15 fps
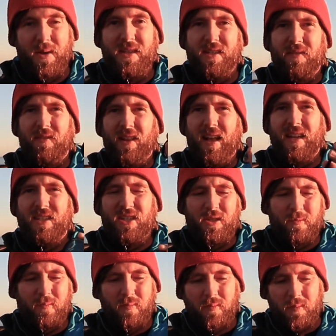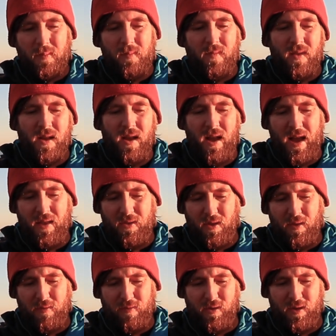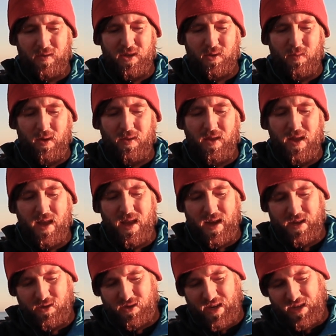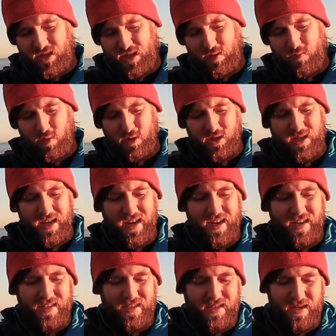piece of glass, and on the front of this one, it does actually rotate.